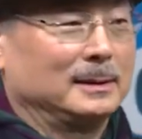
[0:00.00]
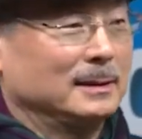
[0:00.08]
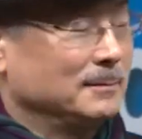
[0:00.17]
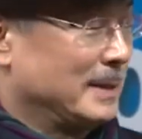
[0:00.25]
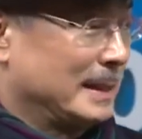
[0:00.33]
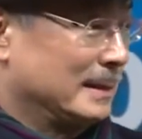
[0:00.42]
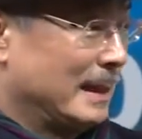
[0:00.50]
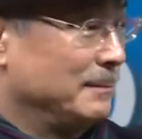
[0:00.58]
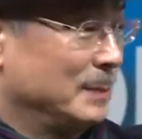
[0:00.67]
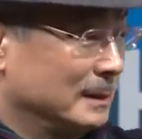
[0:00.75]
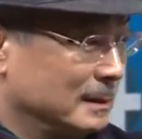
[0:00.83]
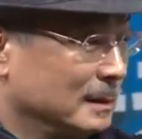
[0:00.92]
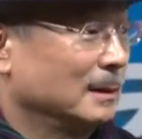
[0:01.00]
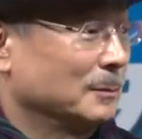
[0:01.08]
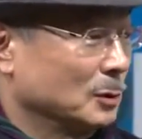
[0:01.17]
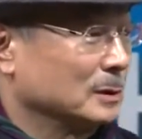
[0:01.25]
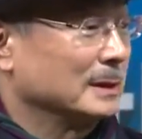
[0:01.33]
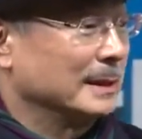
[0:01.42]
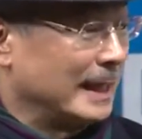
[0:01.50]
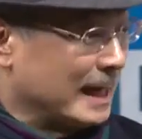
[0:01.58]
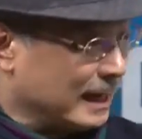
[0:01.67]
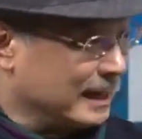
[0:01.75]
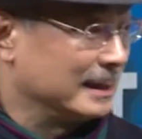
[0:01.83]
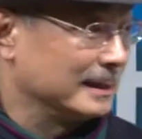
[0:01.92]
Why not learn about it now when you
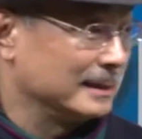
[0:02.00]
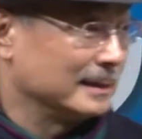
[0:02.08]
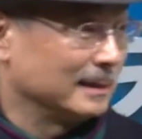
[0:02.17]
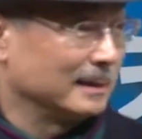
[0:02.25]
can?